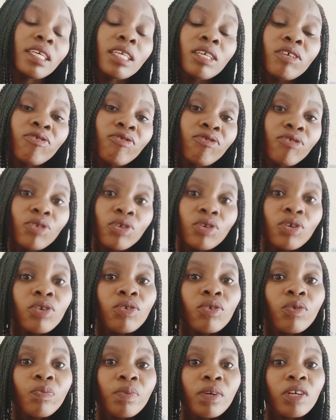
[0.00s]
if you know
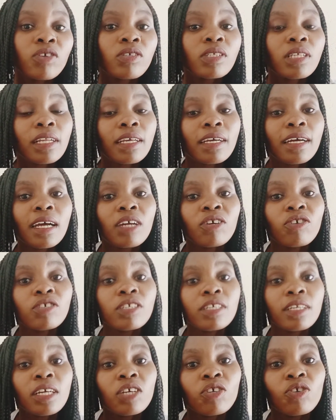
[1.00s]
your periods, like, are
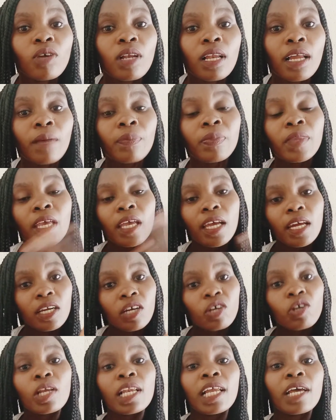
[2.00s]
not regular,
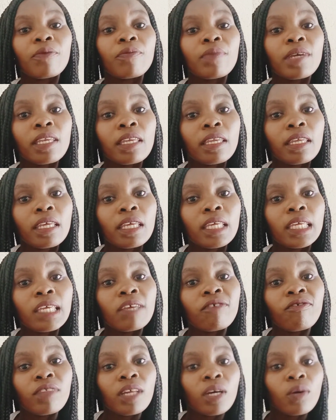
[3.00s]
meaning
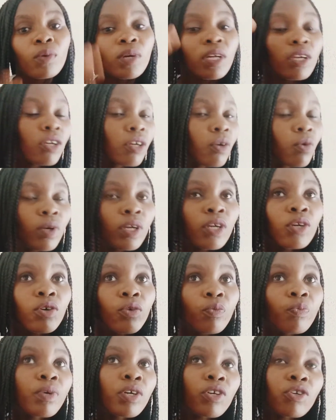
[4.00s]
if the window
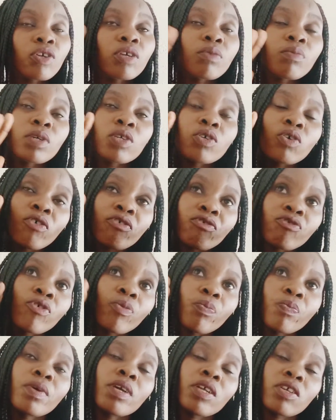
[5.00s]
period bit of your
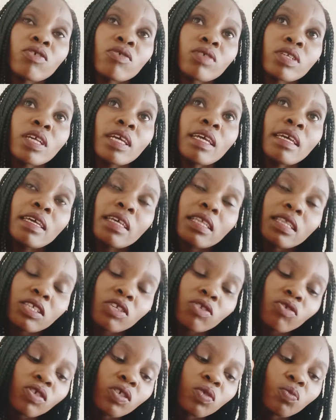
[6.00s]
period, it's
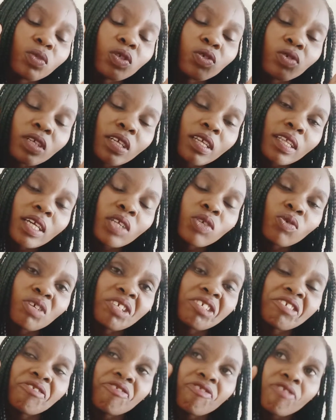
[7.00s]
not between the
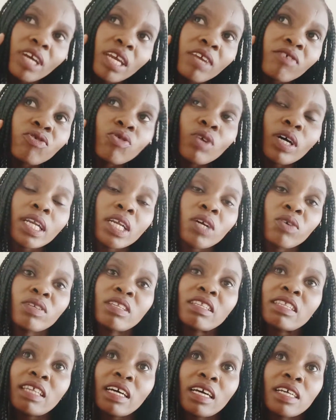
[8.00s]
25 to
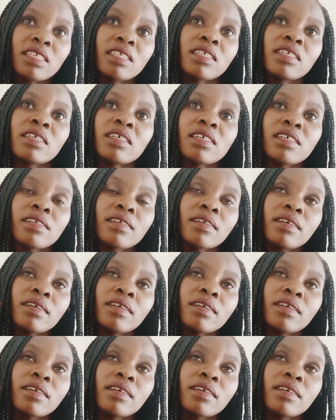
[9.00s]
around 30,